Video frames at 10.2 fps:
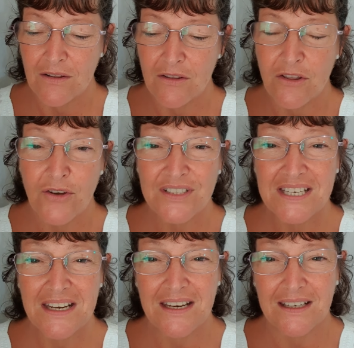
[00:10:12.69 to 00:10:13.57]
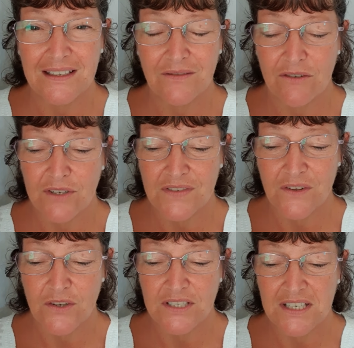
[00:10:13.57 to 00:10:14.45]
13, verse
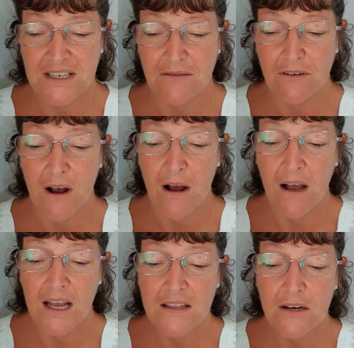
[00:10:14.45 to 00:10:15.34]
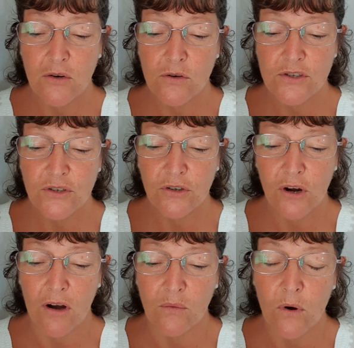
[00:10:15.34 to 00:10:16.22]
13, For I, the Lord your
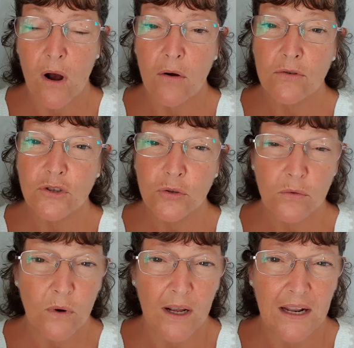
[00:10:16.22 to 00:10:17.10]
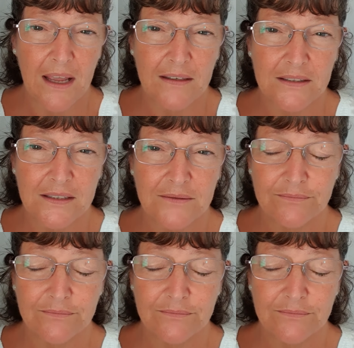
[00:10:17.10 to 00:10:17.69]
God, will hold your right hand